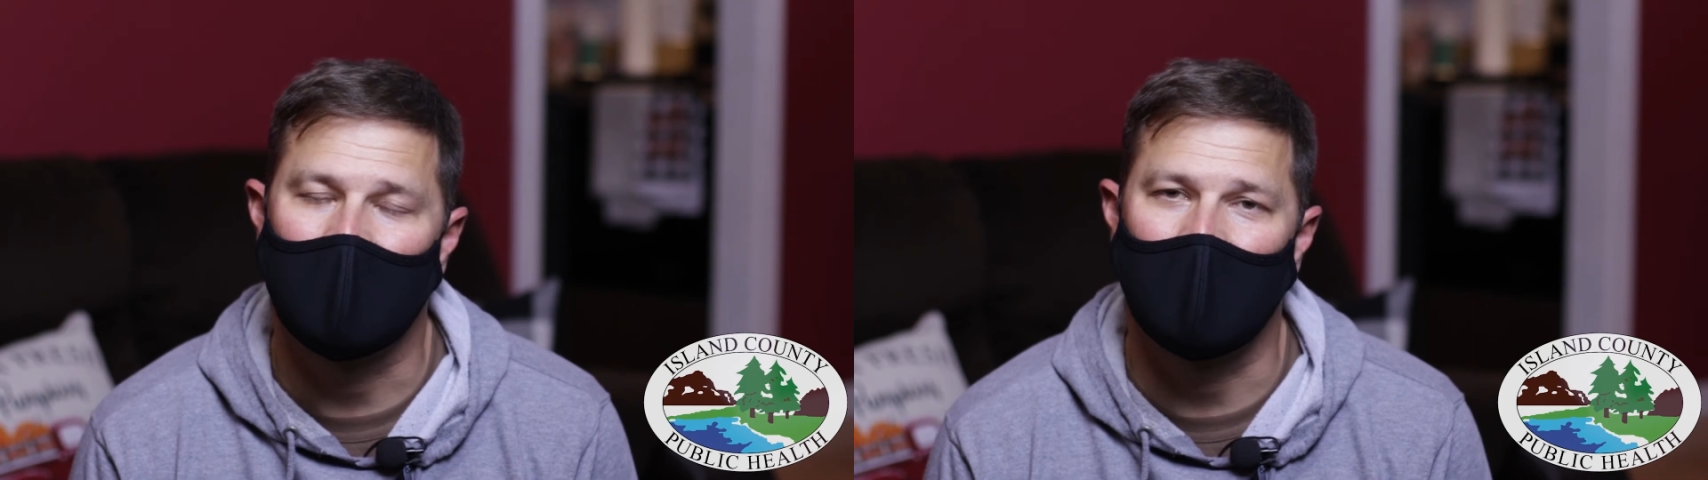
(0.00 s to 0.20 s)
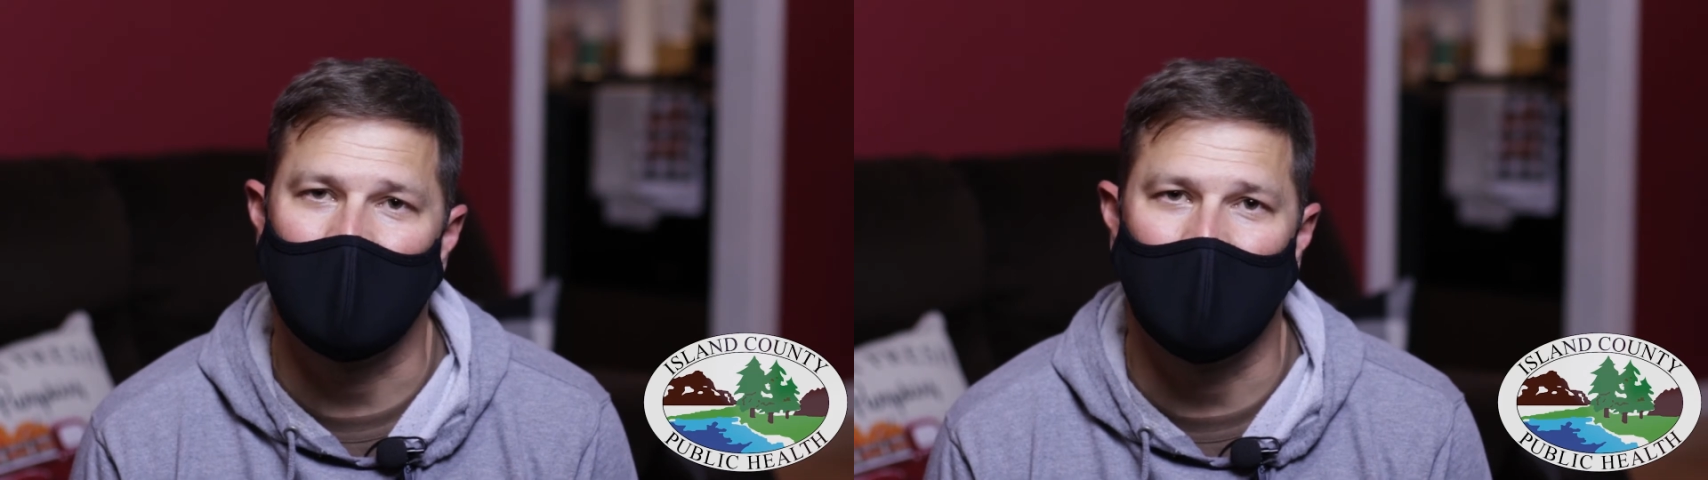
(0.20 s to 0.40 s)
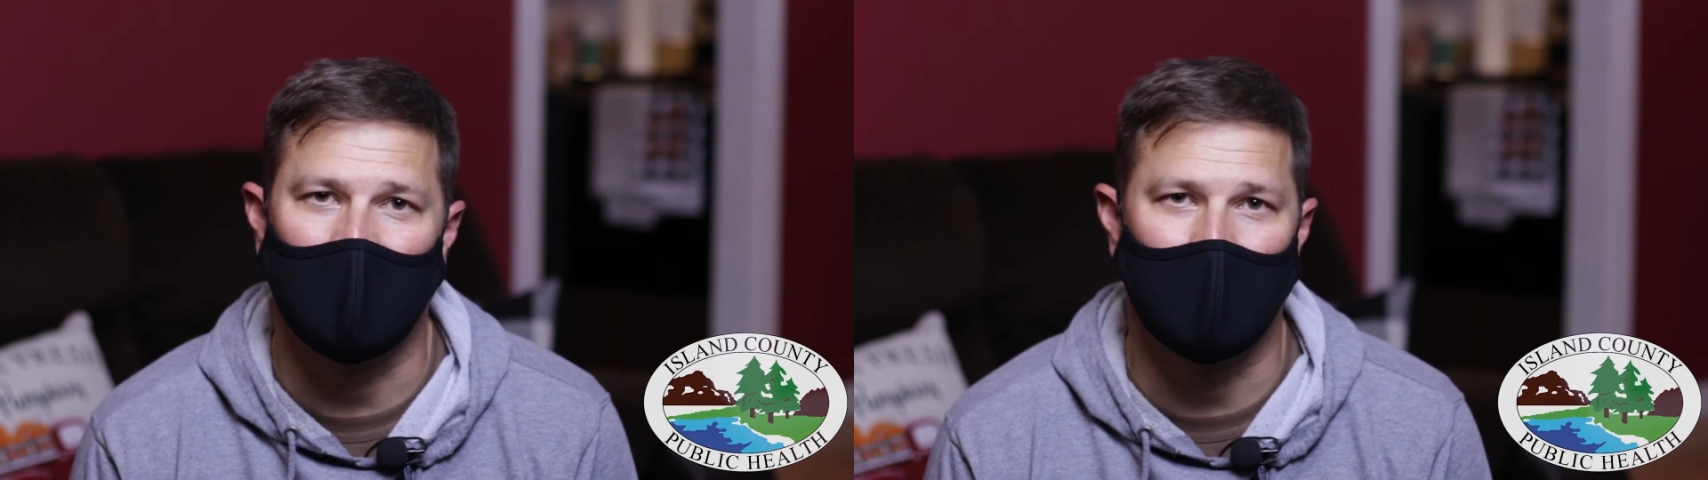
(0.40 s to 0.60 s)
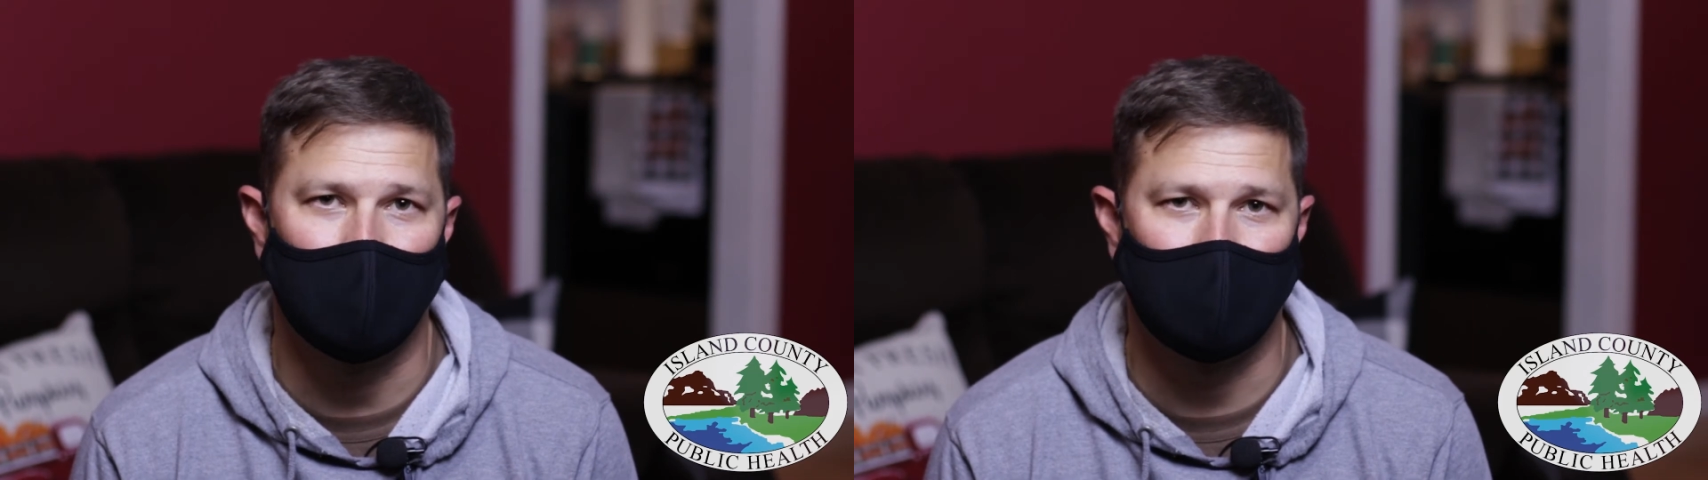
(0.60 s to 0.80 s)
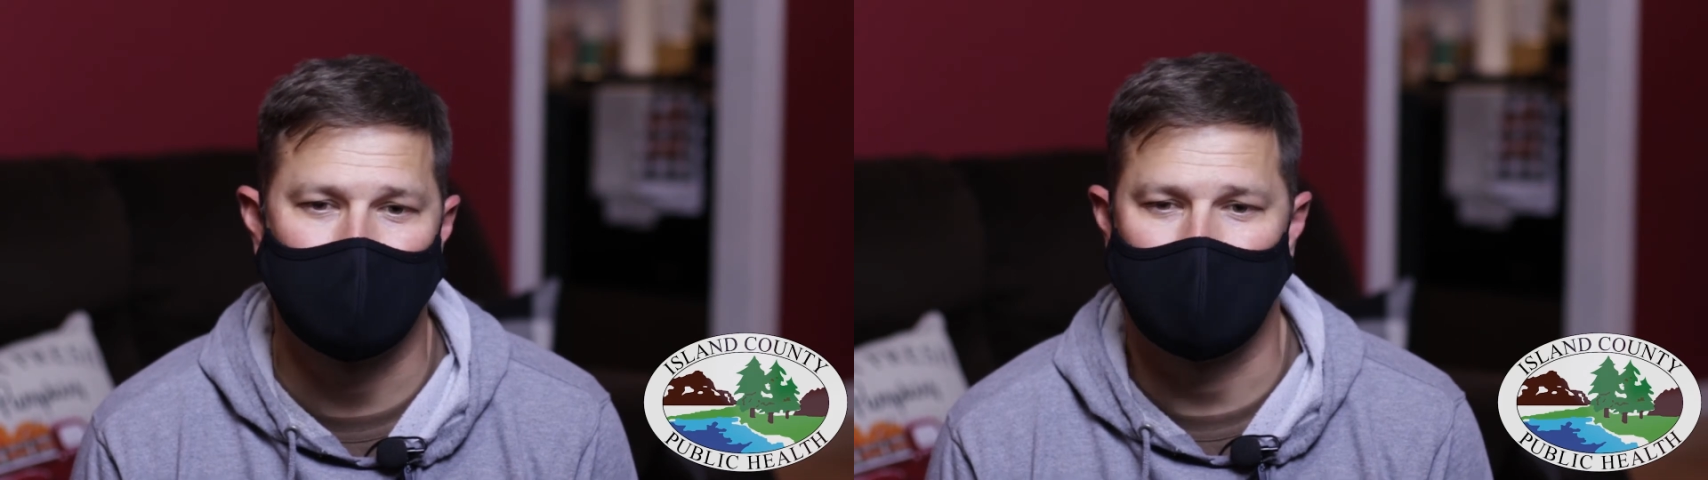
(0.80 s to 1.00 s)

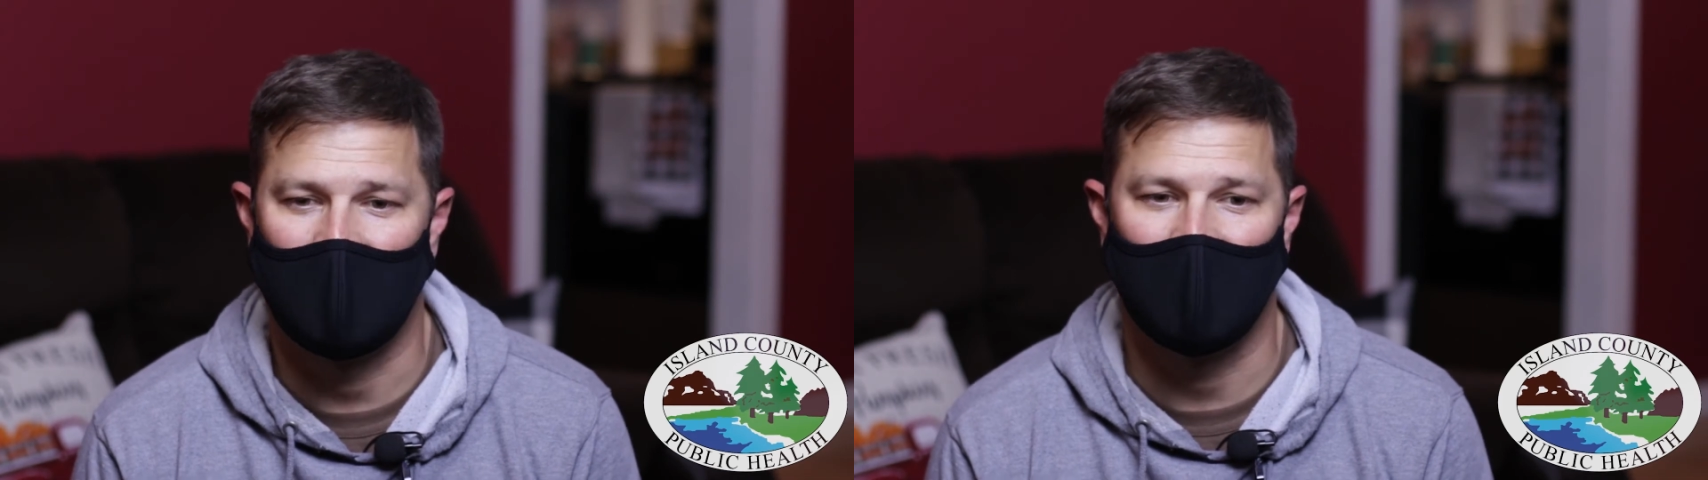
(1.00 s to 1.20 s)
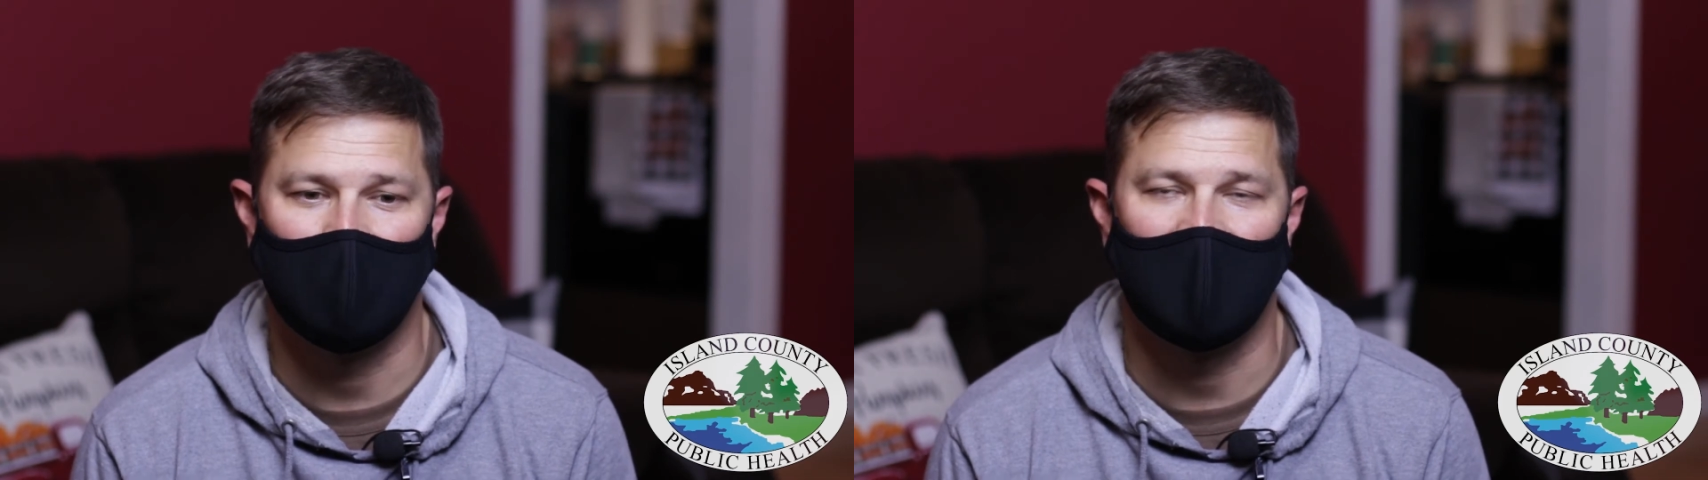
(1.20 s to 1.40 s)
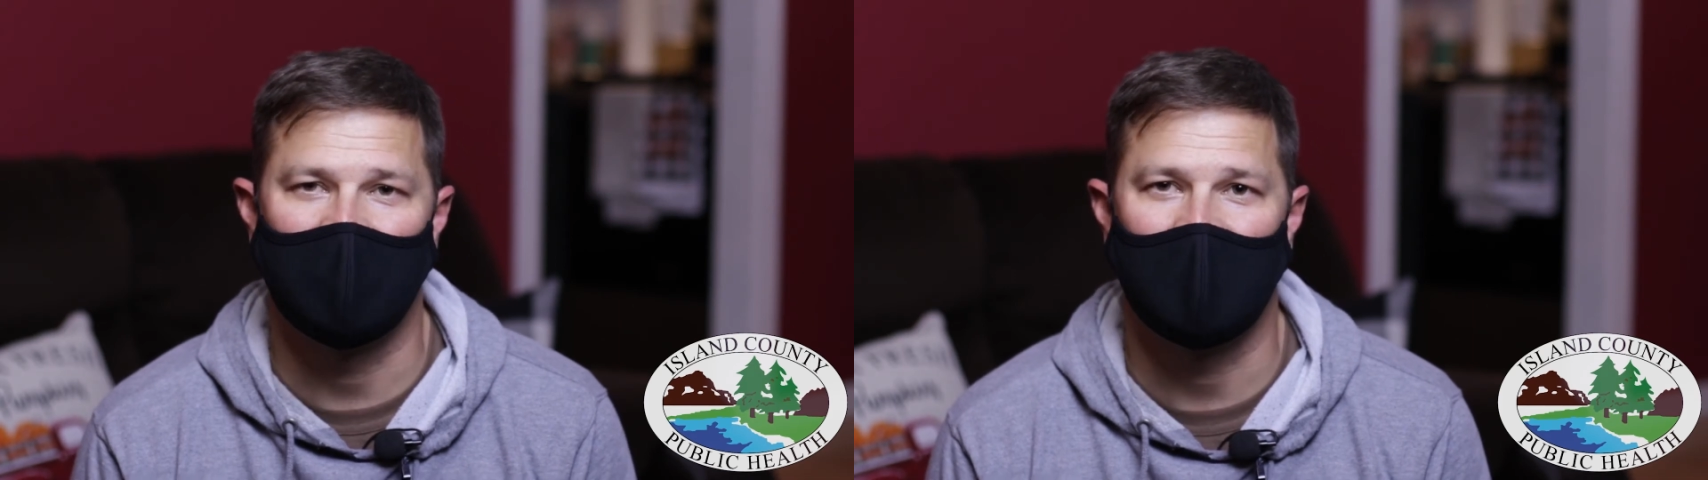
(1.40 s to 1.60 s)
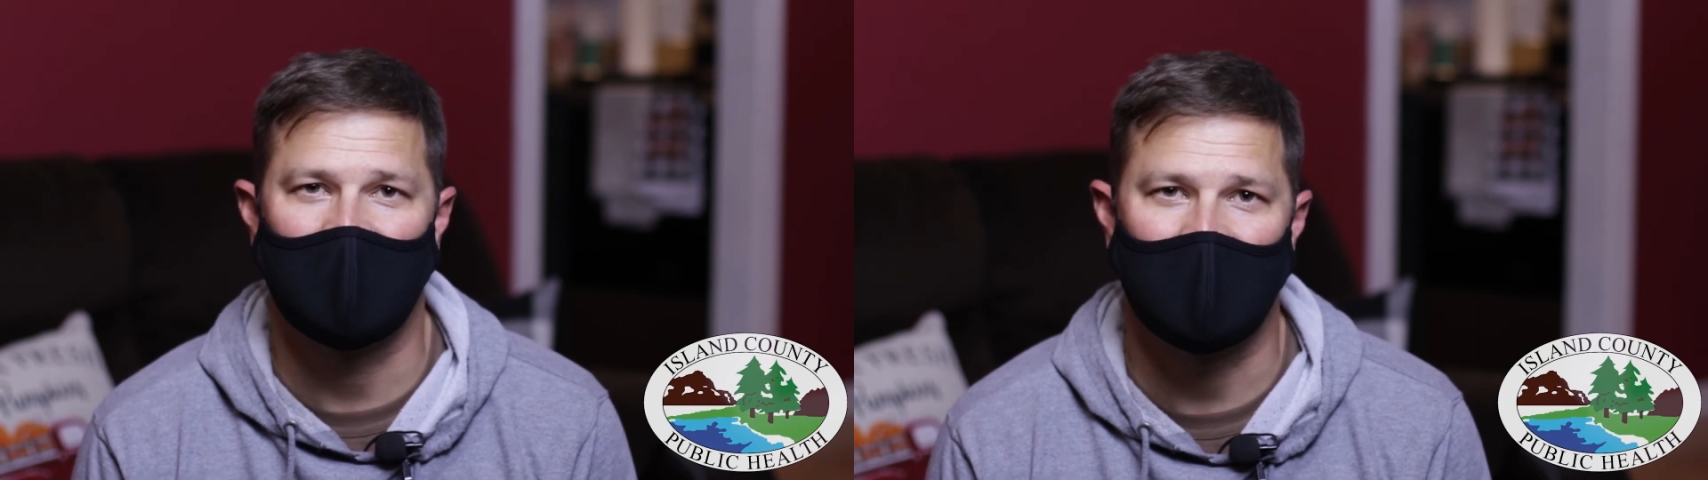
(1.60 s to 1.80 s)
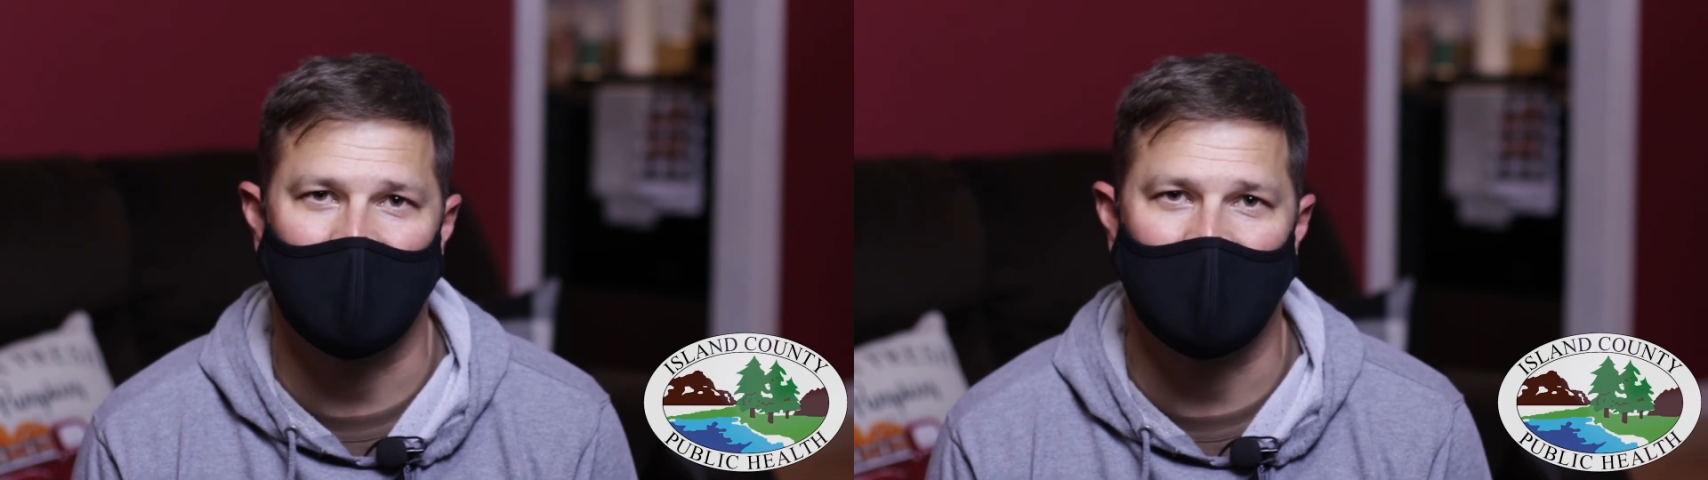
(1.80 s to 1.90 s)
mull them over,